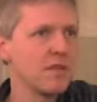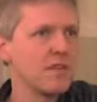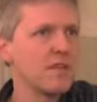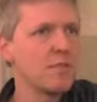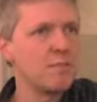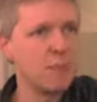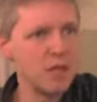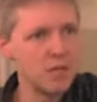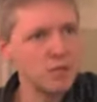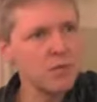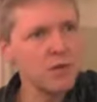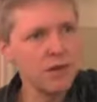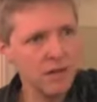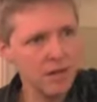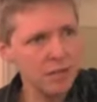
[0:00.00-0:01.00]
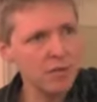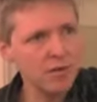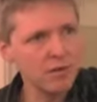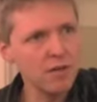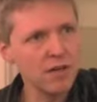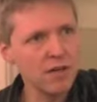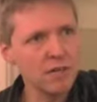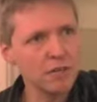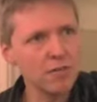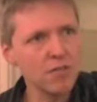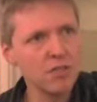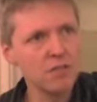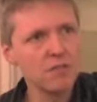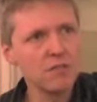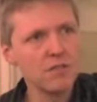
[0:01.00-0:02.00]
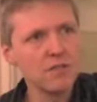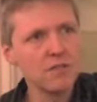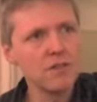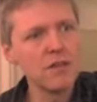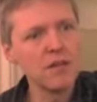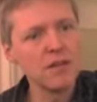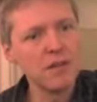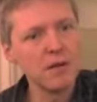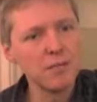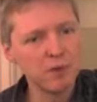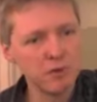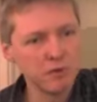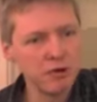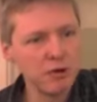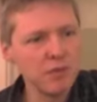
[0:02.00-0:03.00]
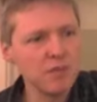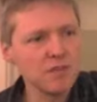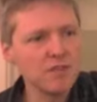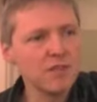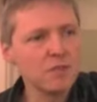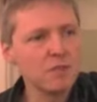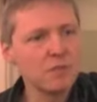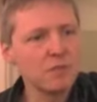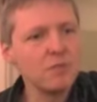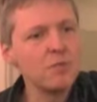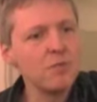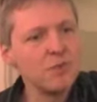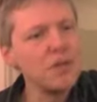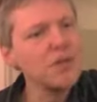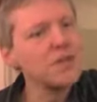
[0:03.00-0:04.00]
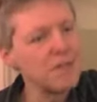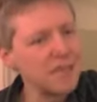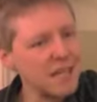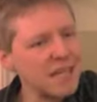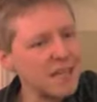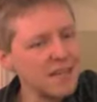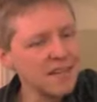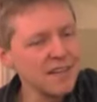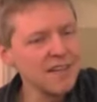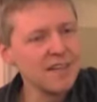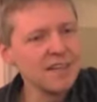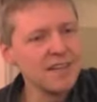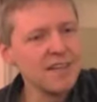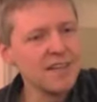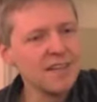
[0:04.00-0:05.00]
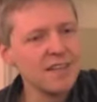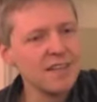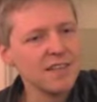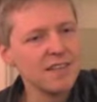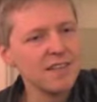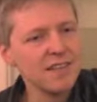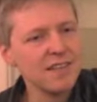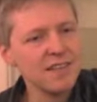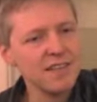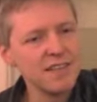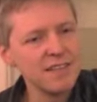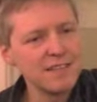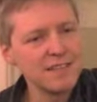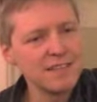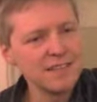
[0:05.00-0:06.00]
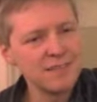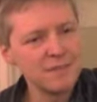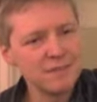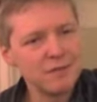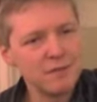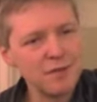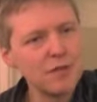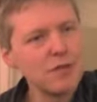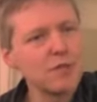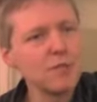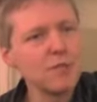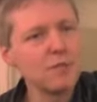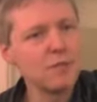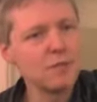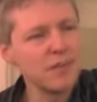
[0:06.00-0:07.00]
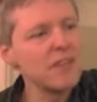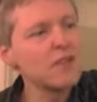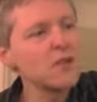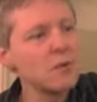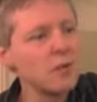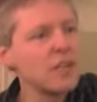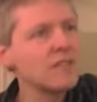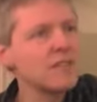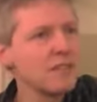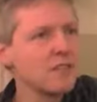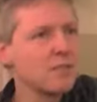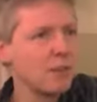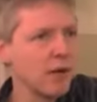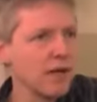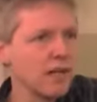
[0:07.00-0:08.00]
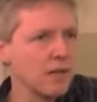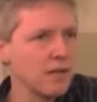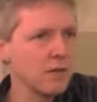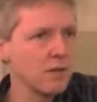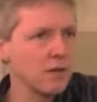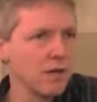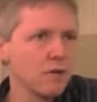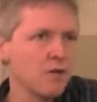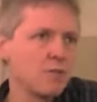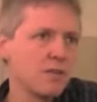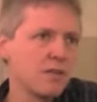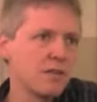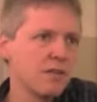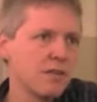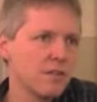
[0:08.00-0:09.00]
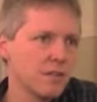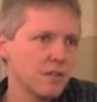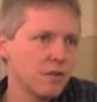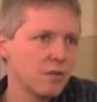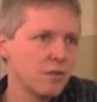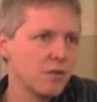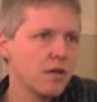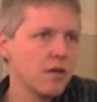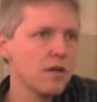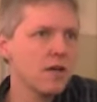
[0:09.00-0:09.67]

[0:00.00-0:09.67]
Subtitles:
It's a benchmark amplifier which gives a performance that we think is very, very well displaying what our speakers can do